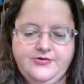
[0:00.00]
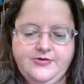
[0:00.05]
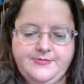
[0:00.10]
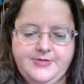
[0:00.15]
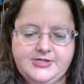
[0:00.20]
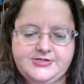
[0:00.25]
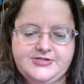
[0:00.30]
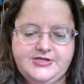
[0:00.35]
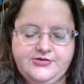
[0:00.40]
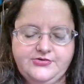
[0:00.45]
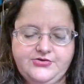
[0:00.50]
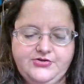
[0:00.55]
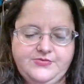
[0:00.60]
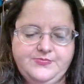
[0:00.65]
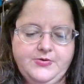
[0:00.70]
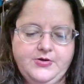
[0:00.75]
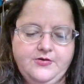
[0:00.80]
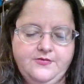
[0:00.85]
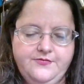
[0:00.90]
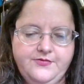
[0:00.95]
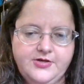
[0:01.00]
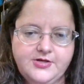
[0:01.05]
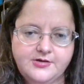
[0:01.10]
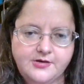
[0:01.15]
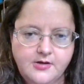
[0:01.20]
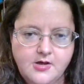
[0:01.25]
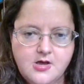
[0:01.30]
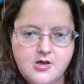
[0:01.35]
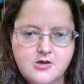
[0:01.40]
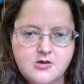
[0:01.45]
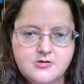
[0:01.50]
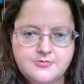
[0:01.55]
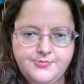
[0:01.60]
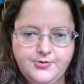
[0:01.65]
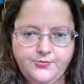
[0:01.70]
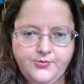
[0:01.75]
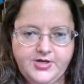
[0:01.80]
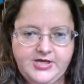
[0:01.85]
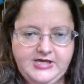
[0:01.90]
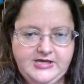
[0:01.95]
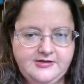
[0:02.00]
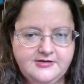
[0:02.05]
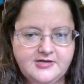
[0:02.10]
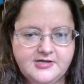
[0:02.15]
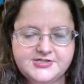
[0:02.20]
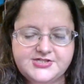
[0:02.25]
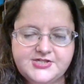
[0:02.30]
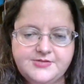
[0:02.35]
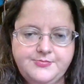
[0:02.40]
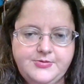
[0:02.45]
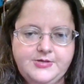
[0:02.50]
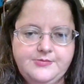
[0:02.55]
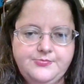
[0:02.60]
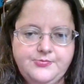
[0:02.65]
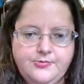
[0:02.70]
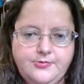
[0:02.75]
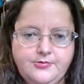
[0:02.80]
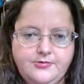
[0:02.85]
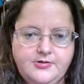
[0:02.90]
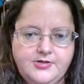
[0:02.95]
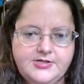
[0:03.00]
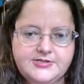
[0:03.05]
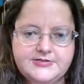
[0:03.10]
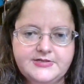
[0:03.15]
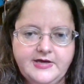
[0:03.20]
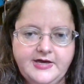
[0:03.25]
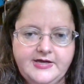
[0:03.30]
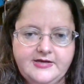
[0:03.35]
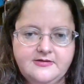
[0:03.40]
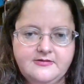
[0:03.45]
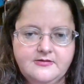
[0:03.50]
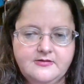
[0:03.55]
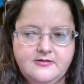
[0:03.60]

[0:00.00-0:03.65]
I'm not saying she's perfect, but what he does to people is like